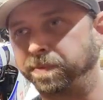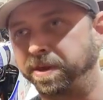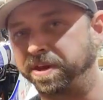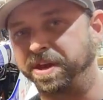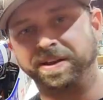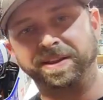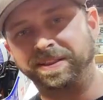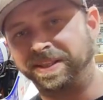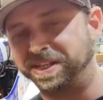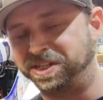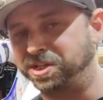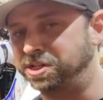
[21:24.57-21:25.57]
Again,
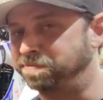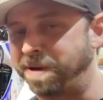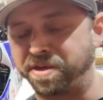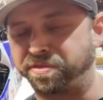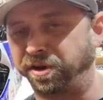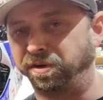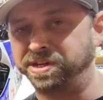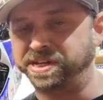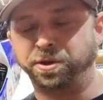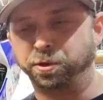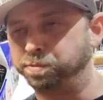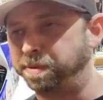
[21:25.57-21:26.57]
these are just my theories.
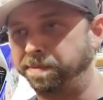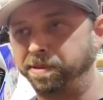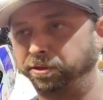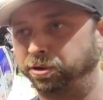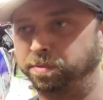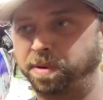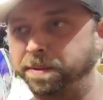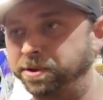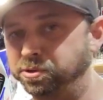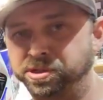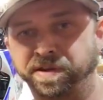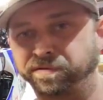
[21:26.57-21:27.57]
I know there's people out there who probably
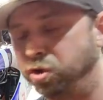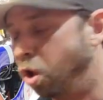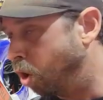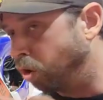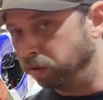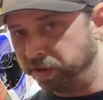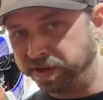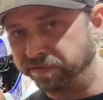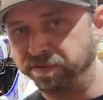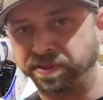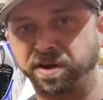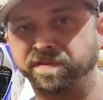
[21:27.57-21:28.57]
do stuff totally
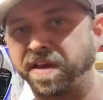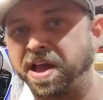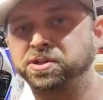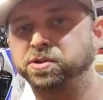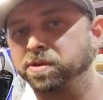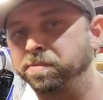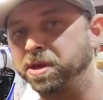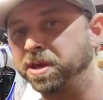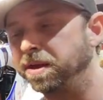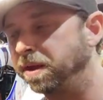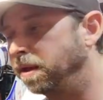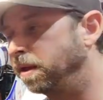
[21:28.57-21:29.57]
different that are faster than
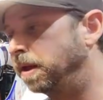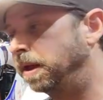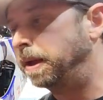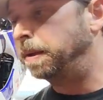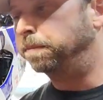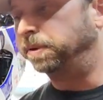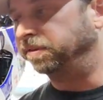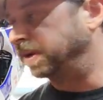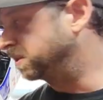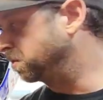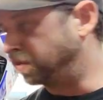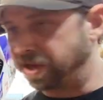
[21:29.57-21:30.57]
me. But I'd
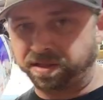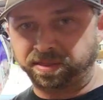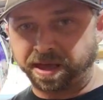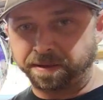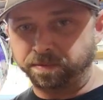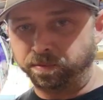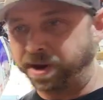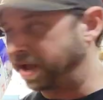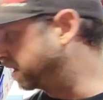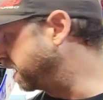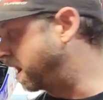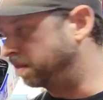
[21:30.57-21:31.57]
like to think that when
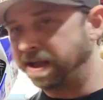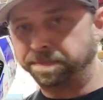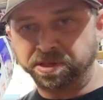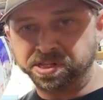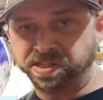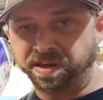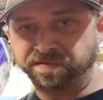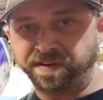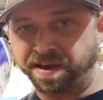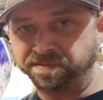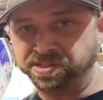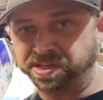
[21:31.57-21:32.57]
I can hot lap this thing
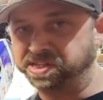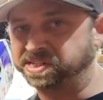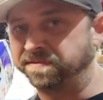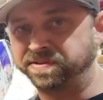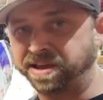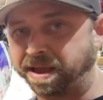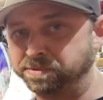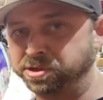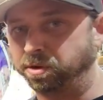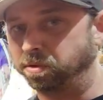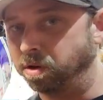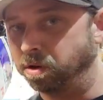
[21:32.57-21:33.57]
5, 6, 7 times
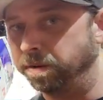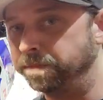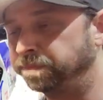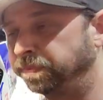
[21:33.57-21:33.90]
in a row,